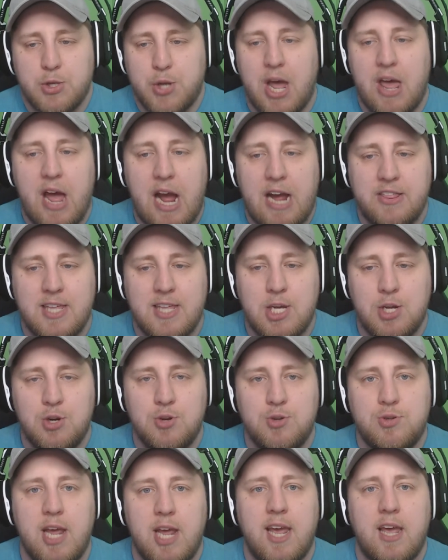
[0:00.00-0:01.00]
So I think you
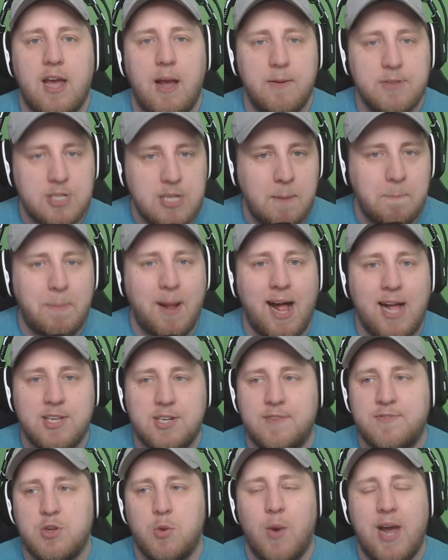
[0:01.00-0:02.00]
do take some
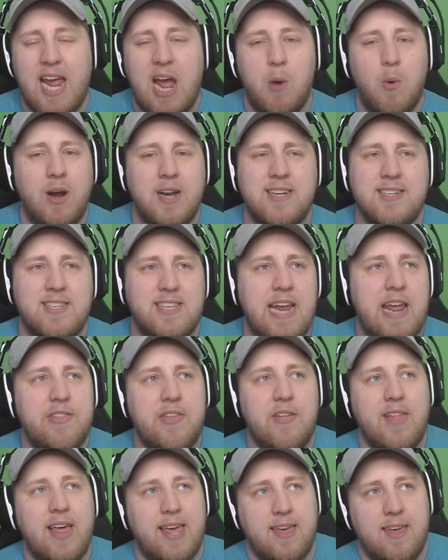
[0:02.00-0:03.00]
positives away. I wouldn't say
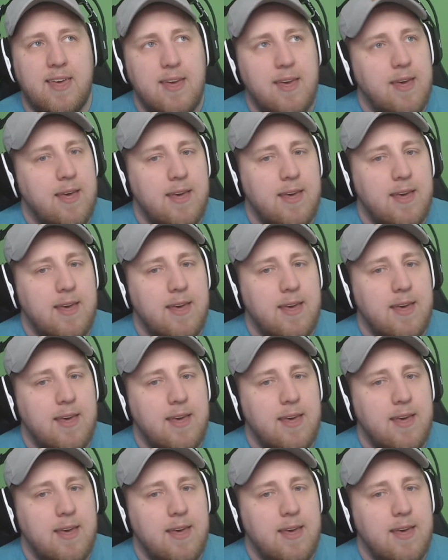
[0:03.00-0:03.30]
that, like,